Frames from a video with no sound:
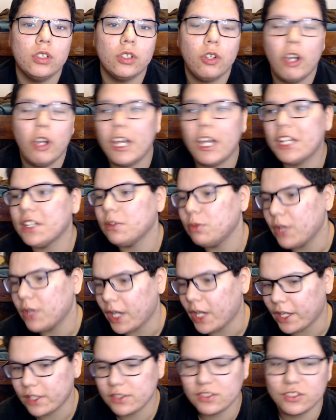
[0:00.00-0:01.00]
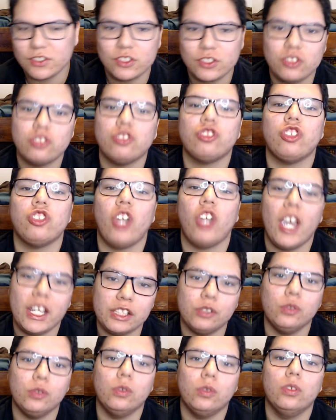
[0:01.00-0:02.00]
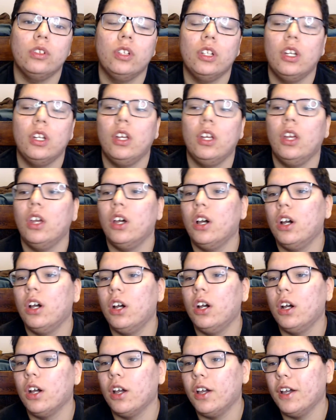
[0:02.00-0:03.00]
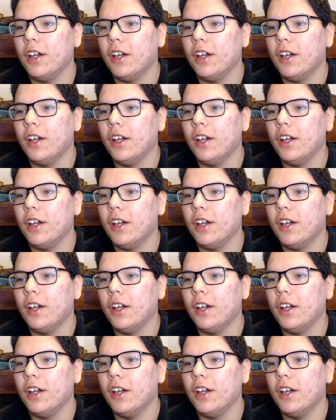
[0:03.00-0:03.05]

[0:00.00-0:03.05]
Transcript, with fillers: Kranan Reactions channel. Uh,